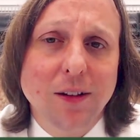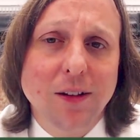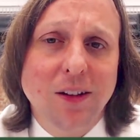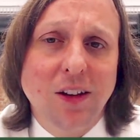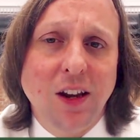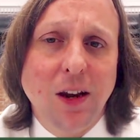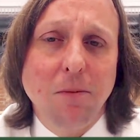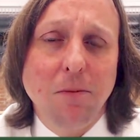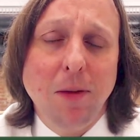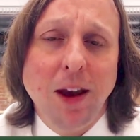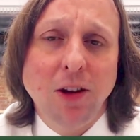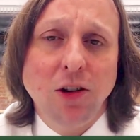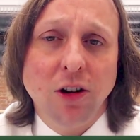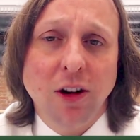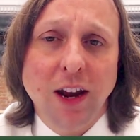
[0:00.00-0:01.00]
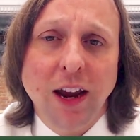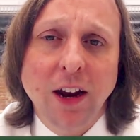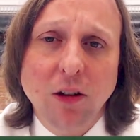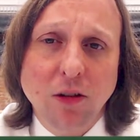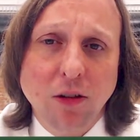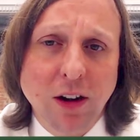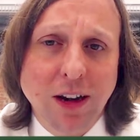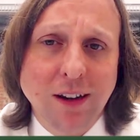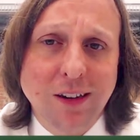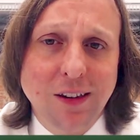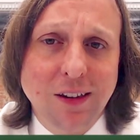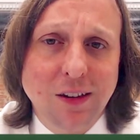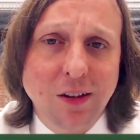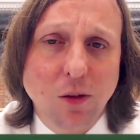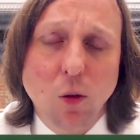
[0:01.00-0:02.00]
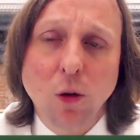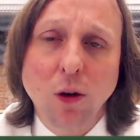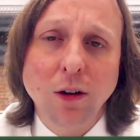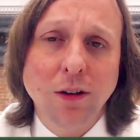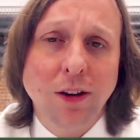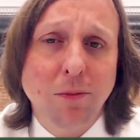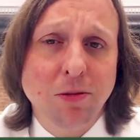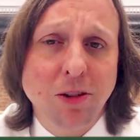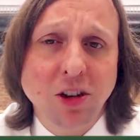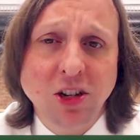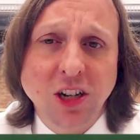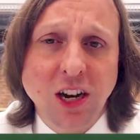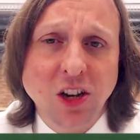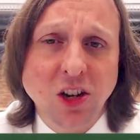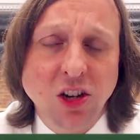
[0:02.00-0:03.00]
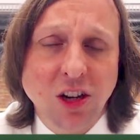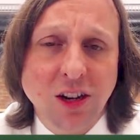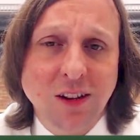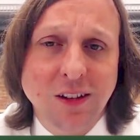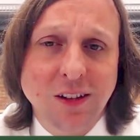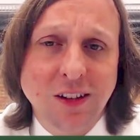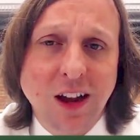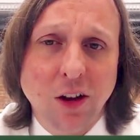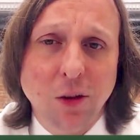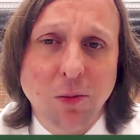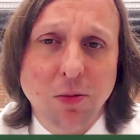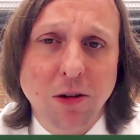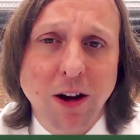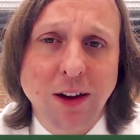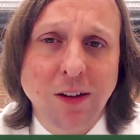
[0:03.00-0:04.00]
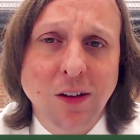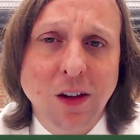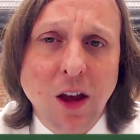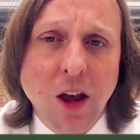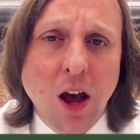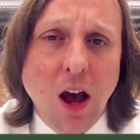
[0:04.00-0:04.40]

see major increase or depreciation in the sales price.